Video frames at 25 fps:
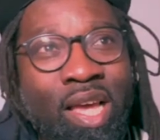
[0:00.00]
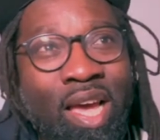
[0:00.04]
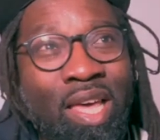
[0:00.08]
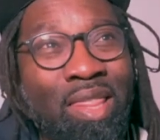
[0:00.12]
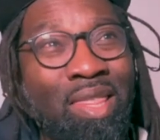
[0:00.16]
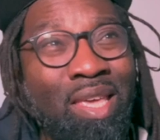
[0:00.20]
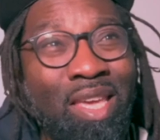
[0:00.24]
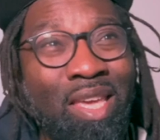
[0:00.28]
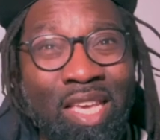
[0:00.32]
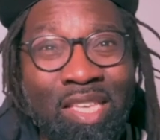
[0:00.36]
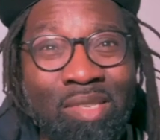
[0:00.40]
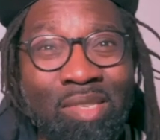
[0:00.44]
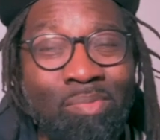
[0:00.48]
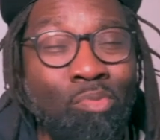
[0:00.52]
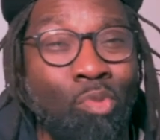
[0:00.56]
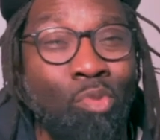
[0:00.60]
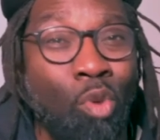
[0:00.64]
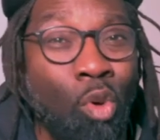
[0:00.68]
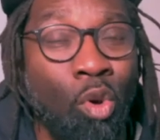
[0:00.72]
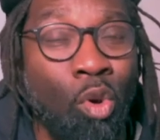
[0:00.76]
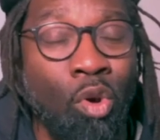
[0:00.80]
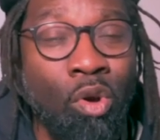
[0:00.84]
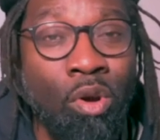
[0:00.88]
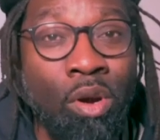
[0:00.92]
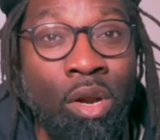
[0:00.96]
I think he's
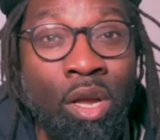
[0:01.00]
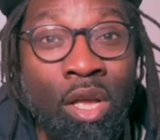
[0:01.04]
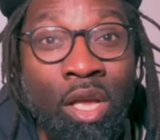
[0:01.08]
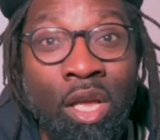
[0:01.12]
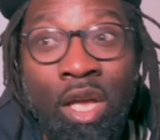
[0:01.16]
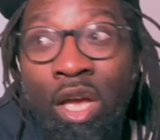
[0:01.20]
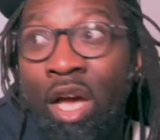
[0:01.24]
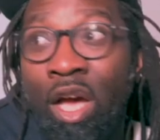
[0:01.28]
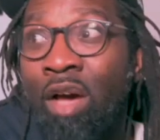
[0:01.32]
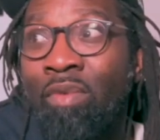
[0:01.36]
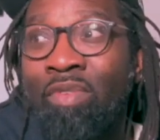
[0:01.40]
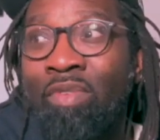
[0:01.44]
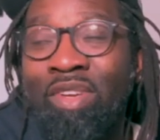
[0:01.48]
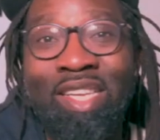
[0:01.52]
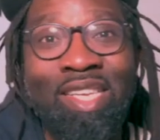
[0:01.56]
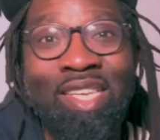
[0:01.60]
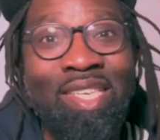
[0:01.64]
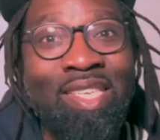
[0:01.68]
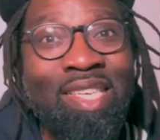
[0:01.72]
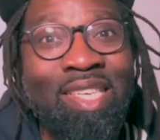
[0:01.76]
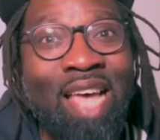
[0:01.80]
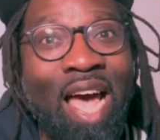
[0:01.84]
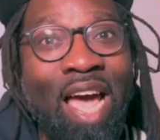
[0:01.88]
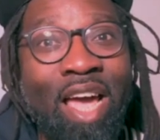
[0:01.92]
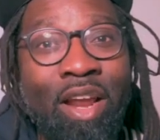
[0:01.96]
more of a
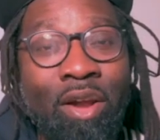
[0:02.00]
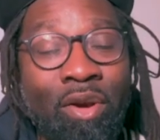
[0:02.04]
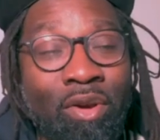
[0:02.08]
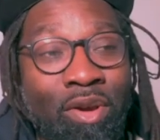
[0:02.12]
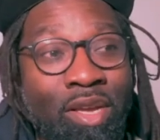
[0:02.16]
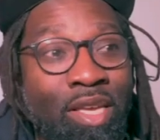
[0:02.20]
decider.